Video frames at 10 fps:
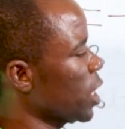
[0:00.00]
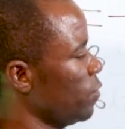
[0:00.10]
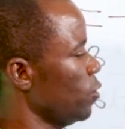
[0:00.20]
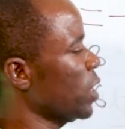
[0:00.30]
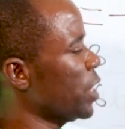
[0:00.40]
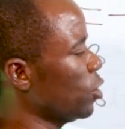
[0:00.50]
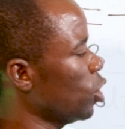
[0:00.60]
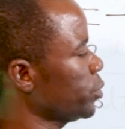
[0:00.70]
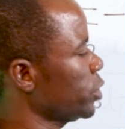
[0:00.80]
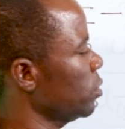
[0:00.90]
And if you look at the
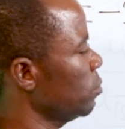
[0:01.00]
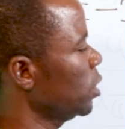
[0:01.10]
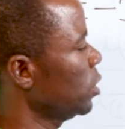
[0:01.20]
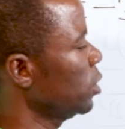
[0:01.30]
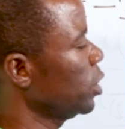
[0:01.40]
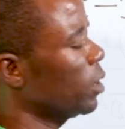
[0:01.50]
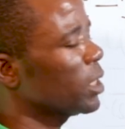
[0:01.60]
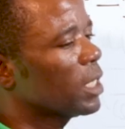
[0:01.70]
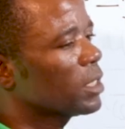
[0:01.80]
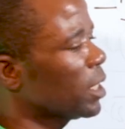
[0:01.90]
option, the
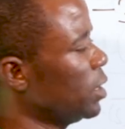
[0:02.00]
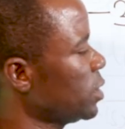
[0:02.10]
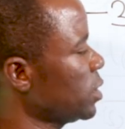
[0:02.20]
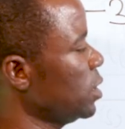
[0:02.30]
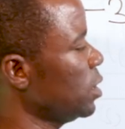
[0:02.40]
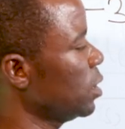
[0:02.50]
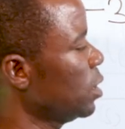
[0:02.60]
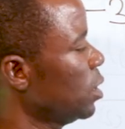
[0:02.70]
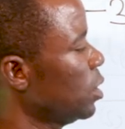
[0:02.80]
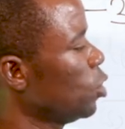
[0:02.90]
correct answer is C,
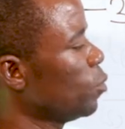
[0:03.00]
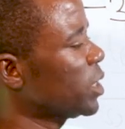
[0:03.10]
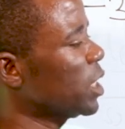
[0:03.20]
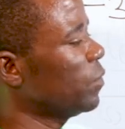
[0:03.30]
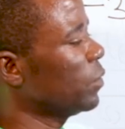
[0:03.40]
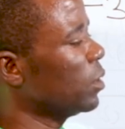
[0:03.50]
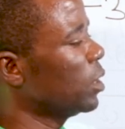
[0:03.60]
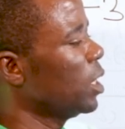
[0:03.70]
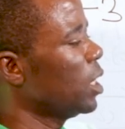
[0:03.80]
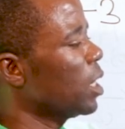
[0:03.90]
group 7
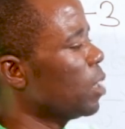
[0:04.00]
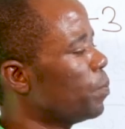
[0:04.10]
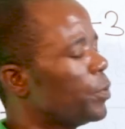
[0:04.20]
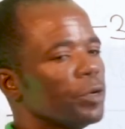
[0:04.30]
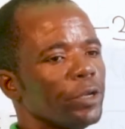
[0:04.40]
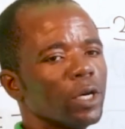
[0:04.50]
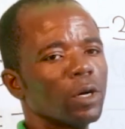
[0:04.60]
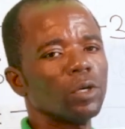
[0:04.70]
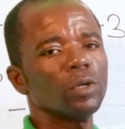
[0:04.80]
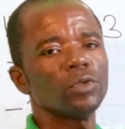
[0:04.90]
and
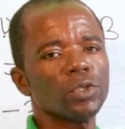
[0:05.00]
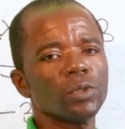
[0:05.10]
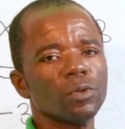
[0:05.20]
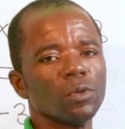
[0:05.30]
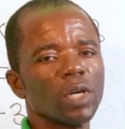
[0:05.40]
period 2.